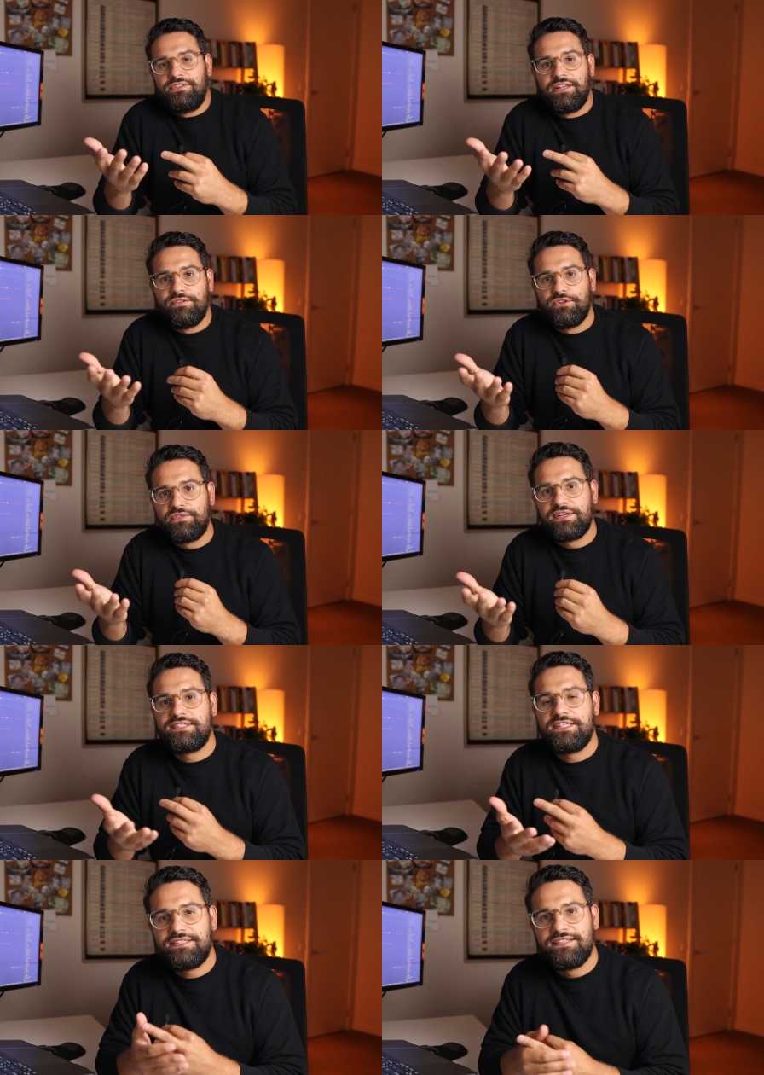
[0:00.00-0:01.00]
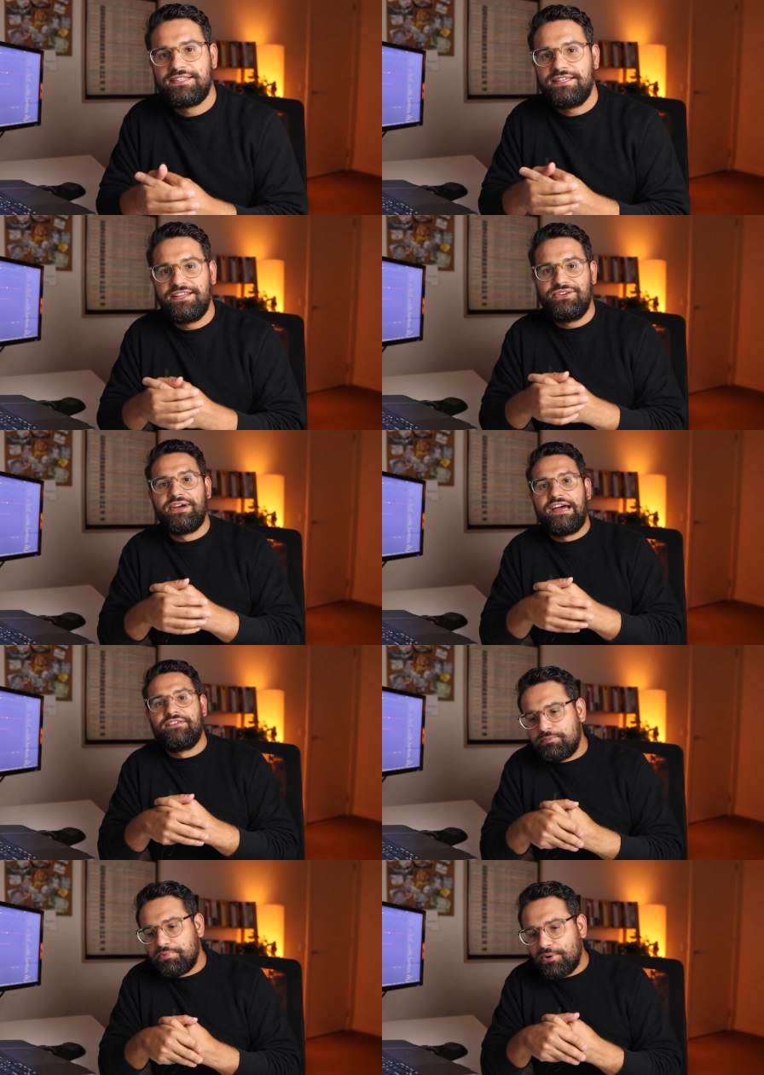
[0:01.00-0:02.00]
the level of consistency that you have.
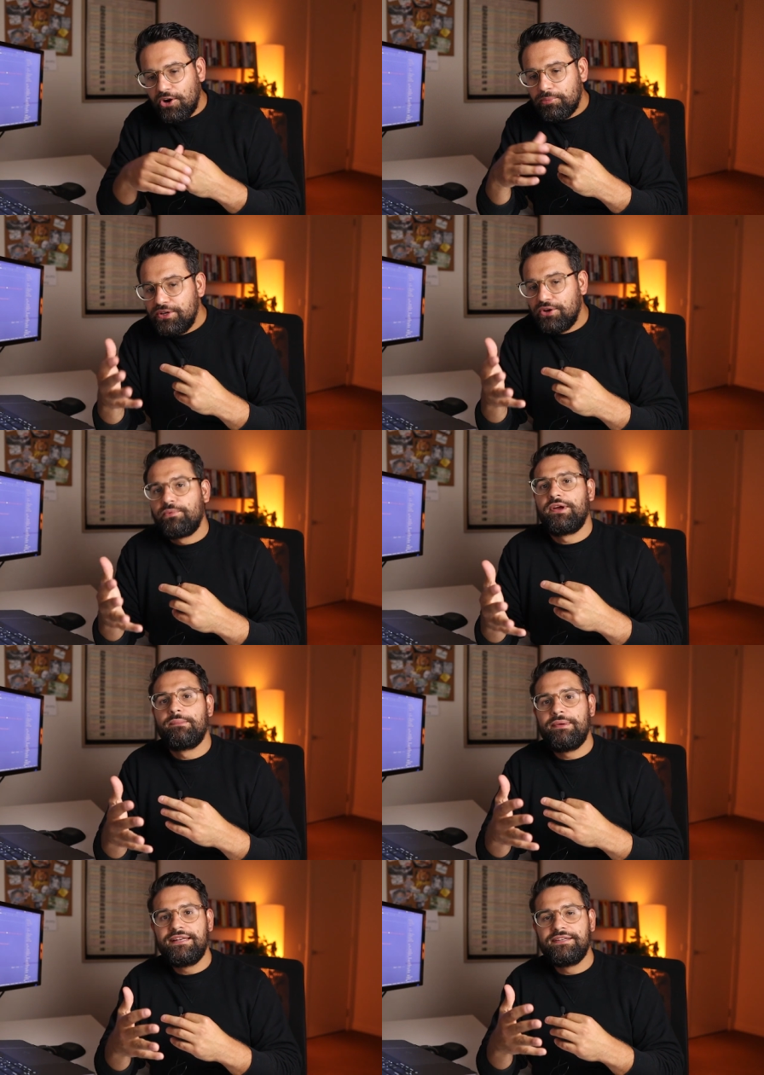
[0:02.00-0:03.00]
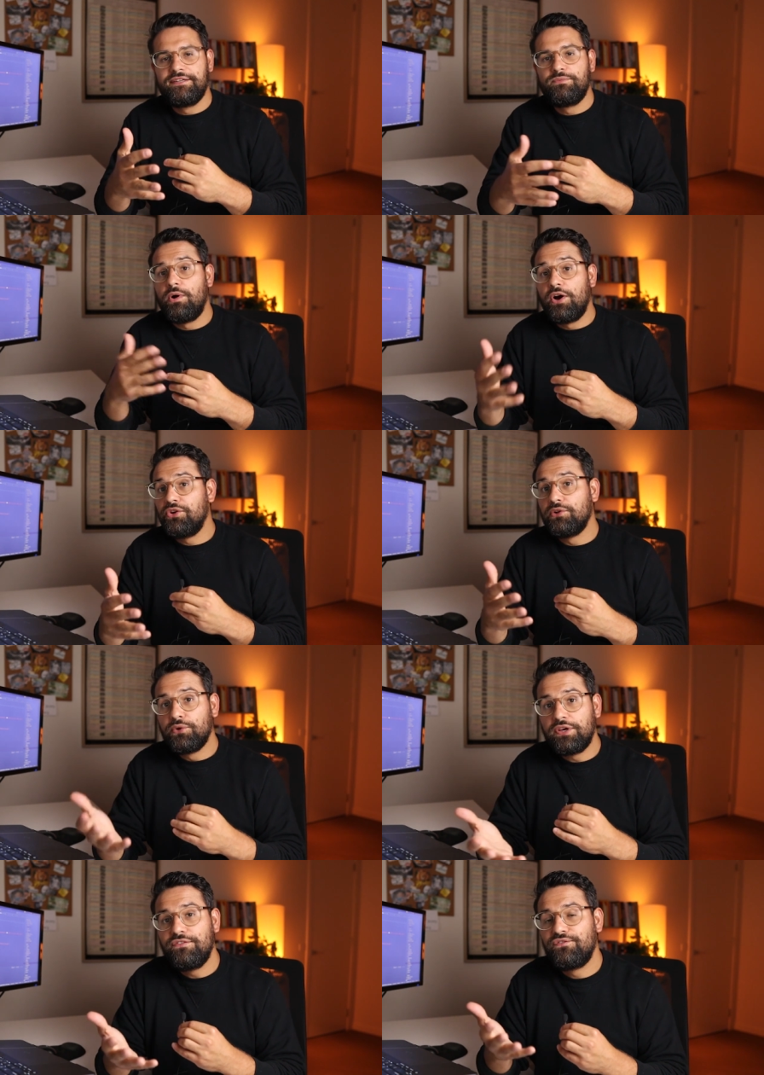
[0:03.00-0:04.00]
It's probably not recommended while you're
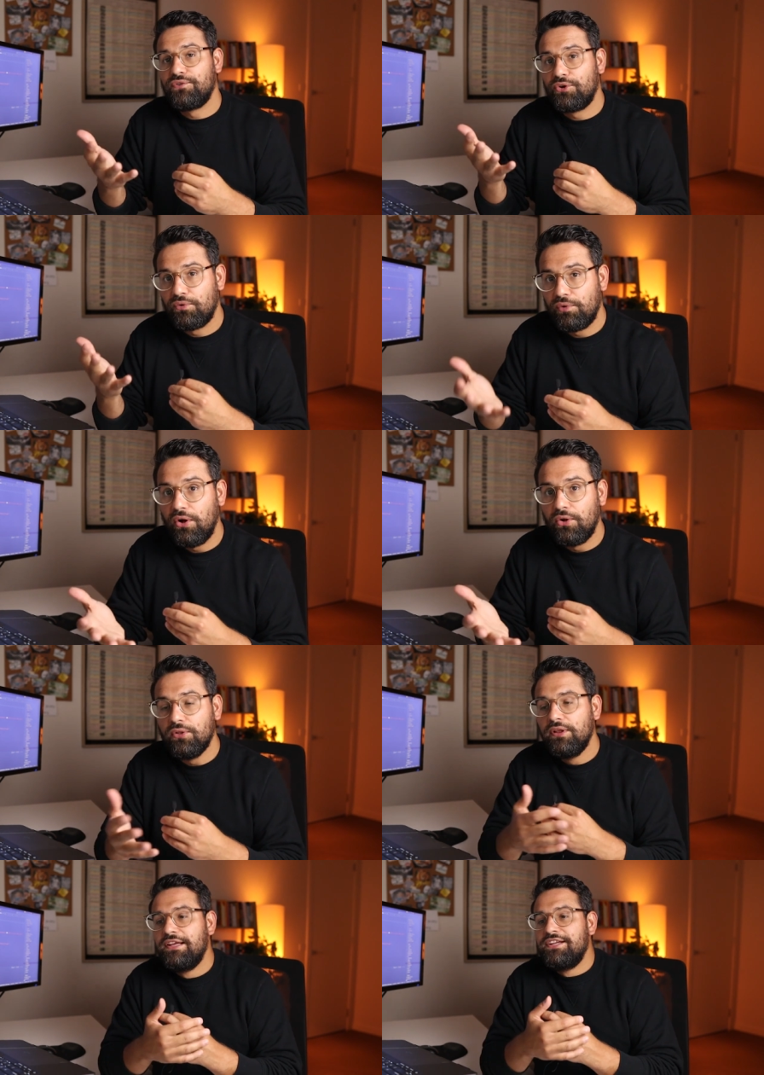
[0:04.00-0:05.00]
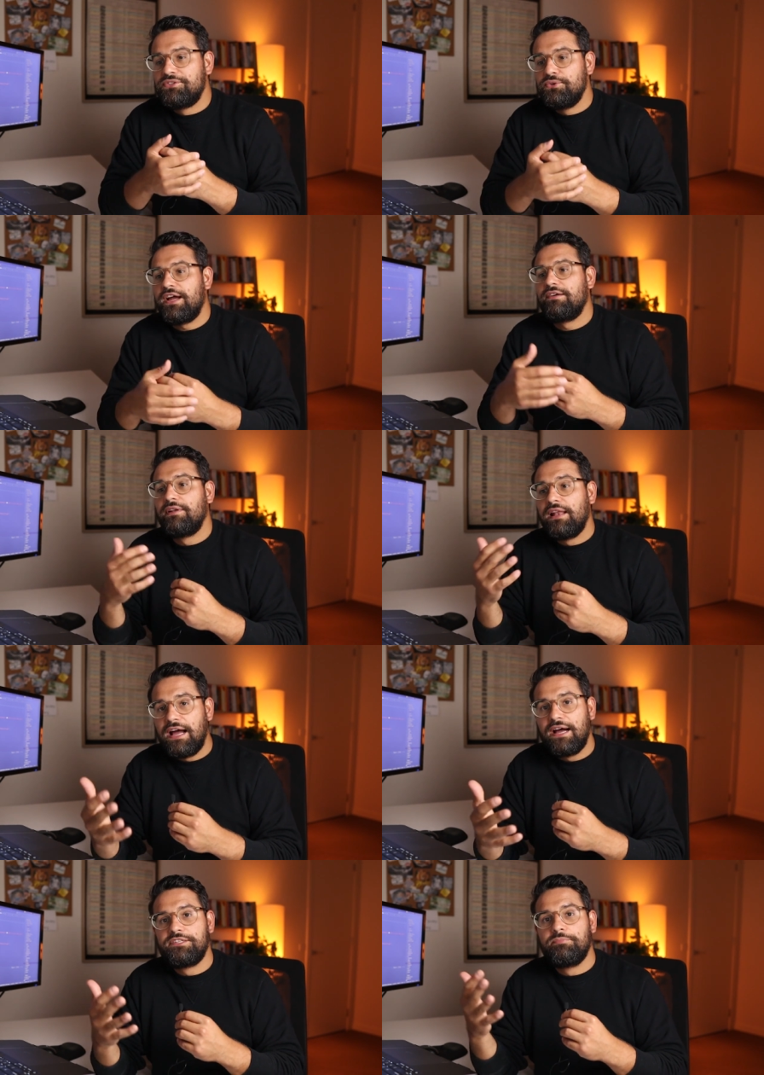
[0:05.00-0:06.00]
looking for a role to have
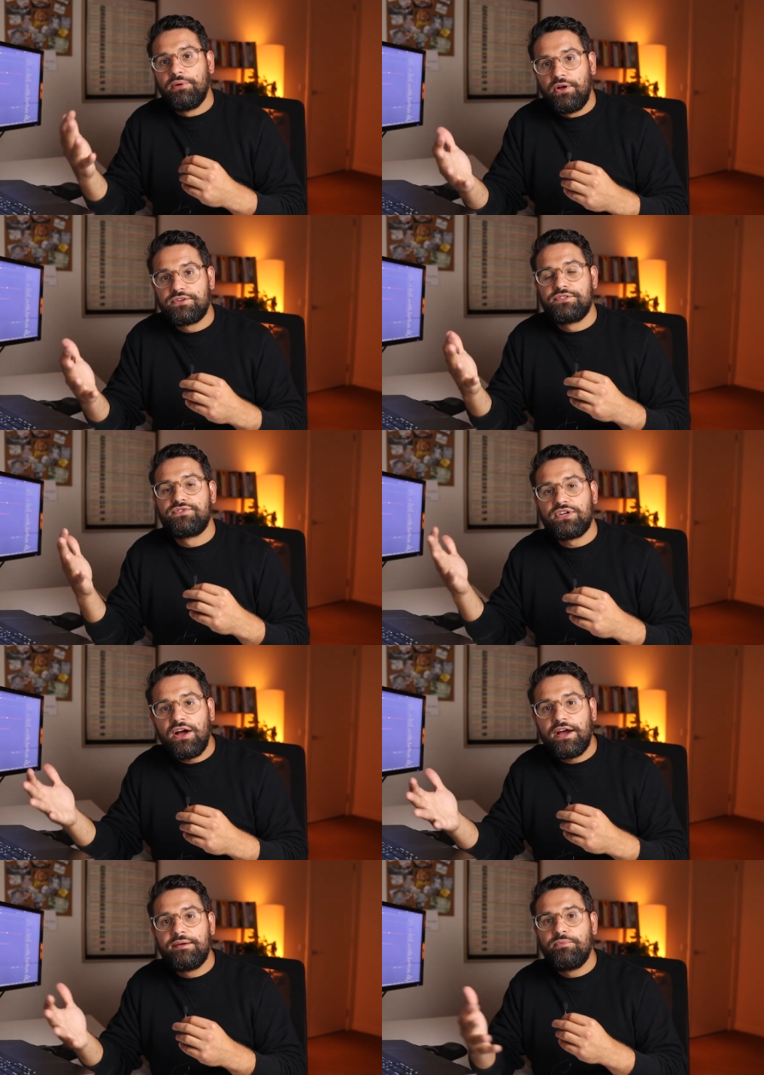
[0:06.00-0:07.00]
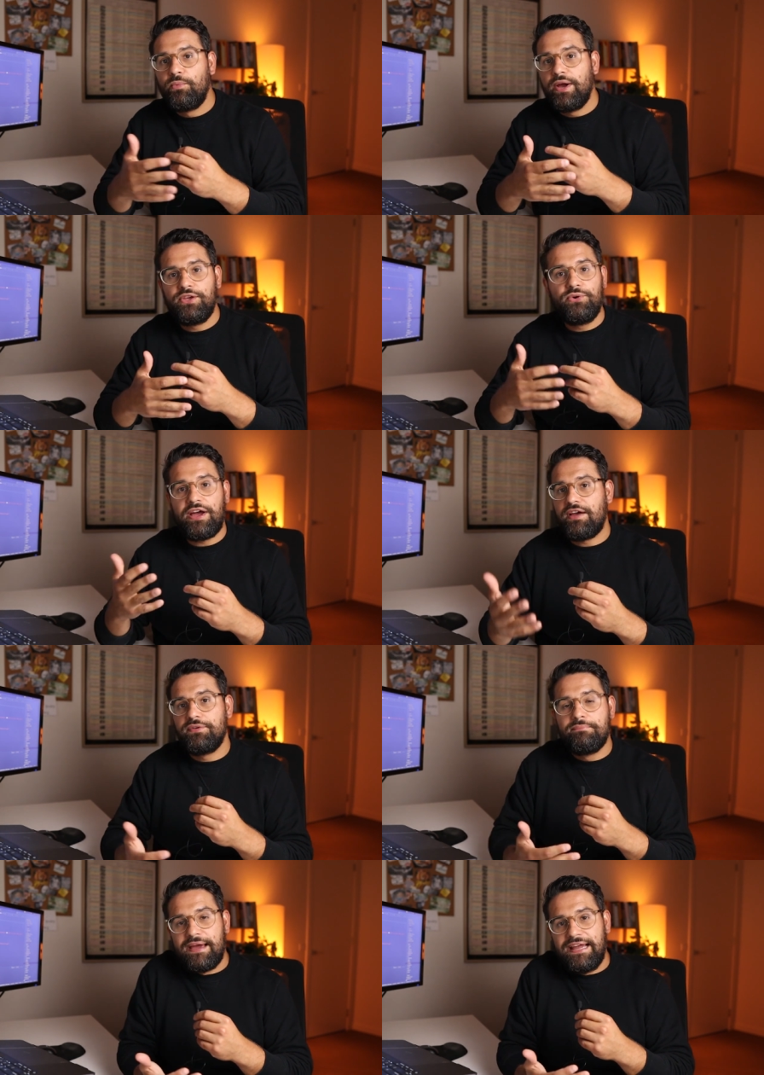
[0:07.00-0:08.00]
large blocks of time where you
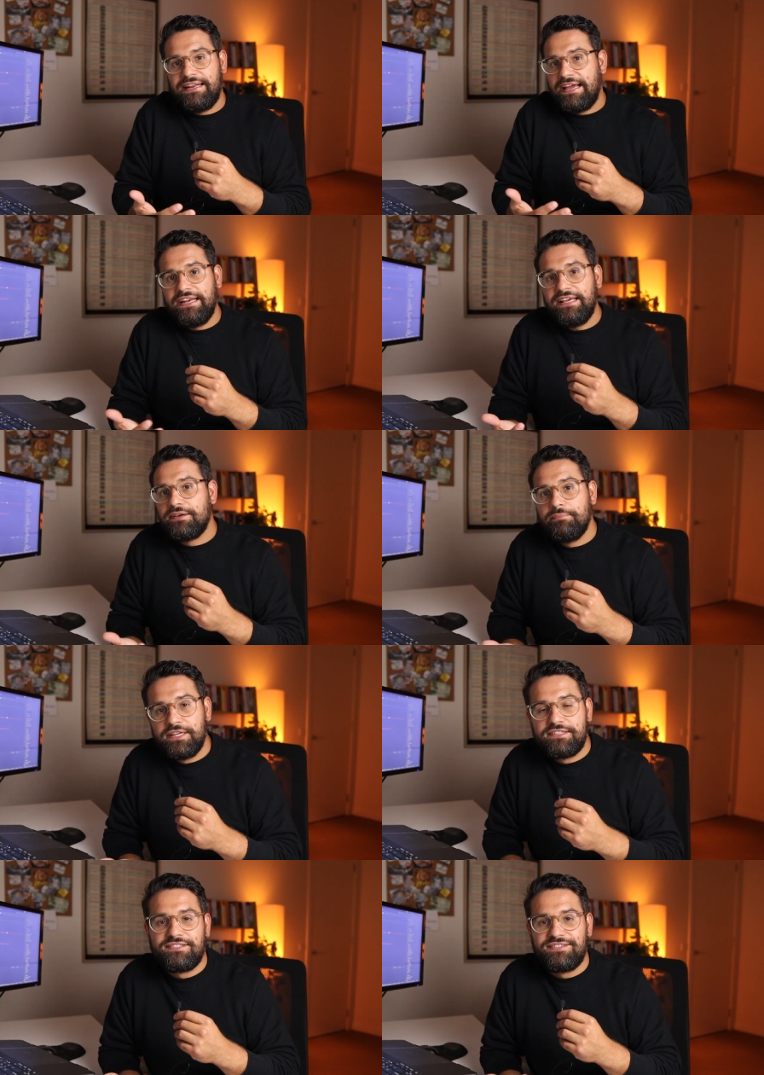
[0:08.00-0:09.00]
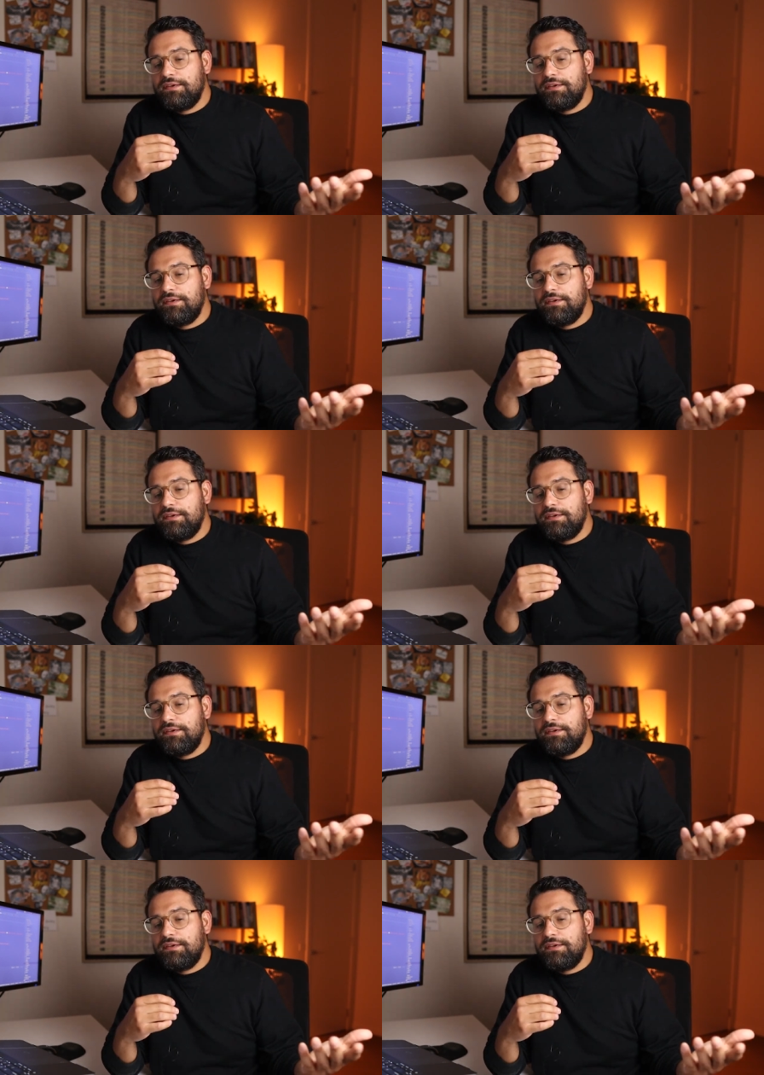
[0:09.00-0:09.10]
haven't made any commits.